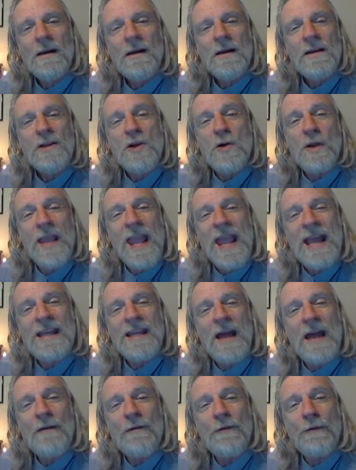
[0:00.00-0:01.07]
You can't
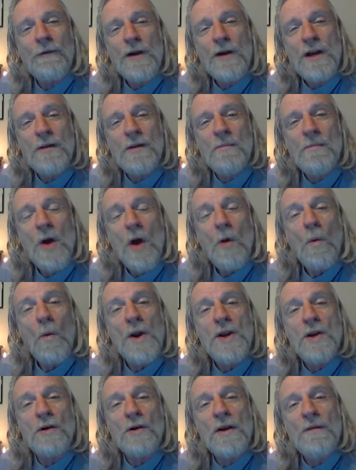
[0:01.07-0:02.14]
have freedom
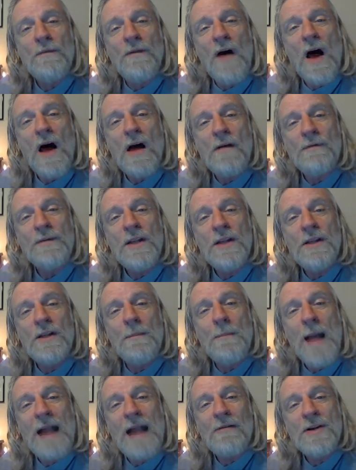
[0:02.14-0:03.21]
when you're involved in the
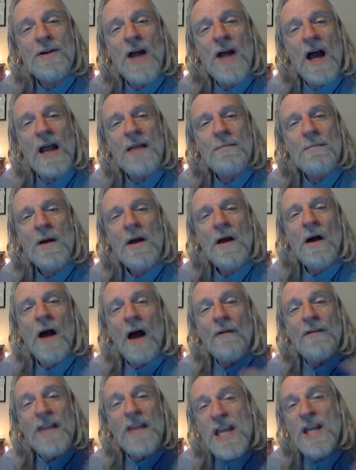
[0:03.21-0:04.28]
paradigm
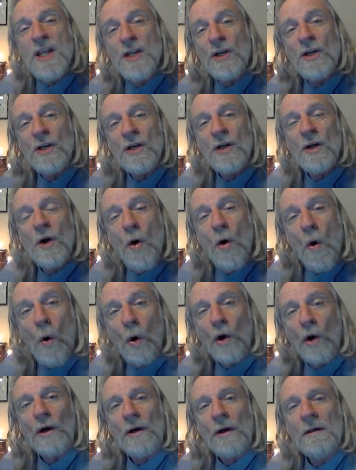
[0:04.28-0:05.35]
of either
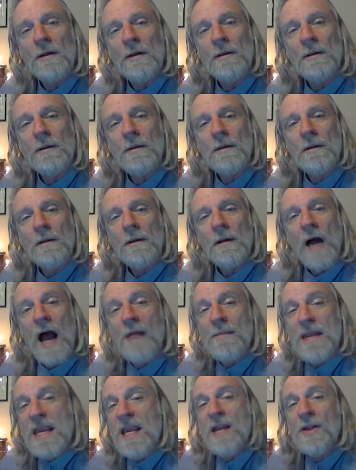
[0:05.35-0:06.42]
or.
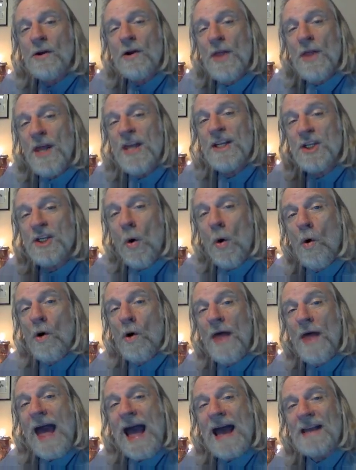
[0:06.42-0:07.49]
I'm either this or
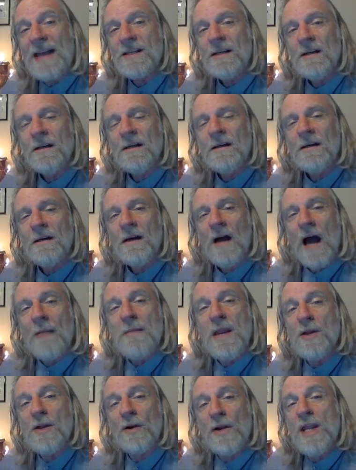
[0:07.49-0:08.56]
that. I'm
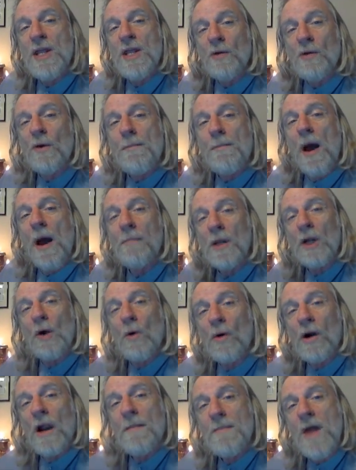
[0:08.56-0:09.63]
either in the Republic
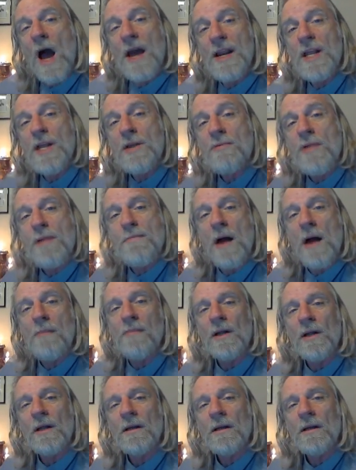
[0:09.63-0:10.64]
or I'm not in the Republic.